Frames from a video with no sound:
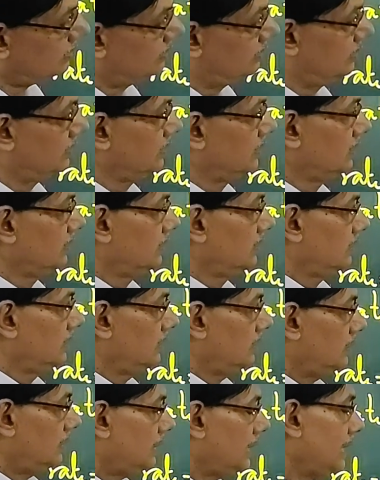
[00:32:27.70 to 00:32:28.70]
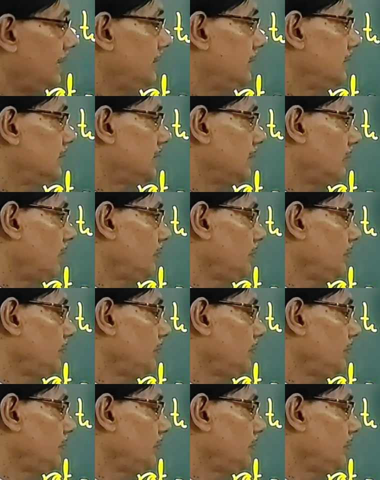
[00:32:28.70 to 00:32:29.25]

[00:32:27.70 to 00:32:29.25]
must write